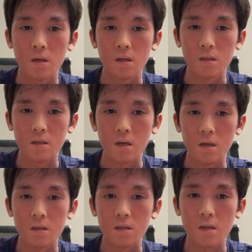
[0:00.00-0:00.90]
it
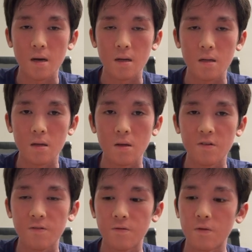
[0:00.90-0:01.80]
says that
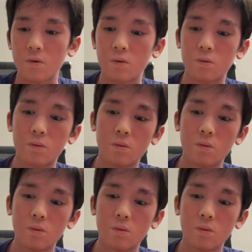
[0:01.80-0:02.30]
if you